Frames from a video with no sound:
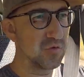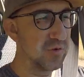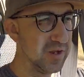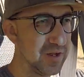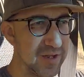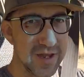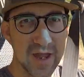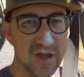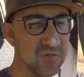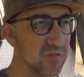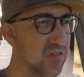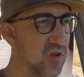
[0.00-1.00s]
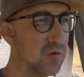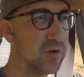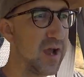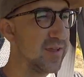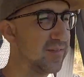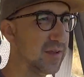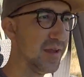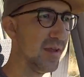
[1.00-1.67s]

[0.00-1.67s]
really ever so nicely.